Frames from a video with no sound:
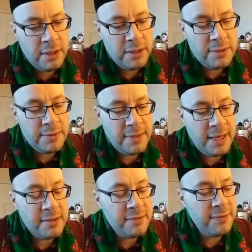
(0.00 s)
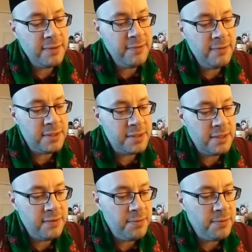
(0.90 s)
to ask forgiveness
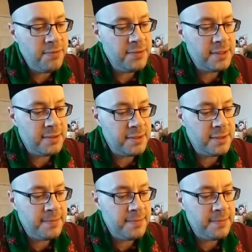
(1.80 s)
of the Prophet sallallahu alaihi wasallam.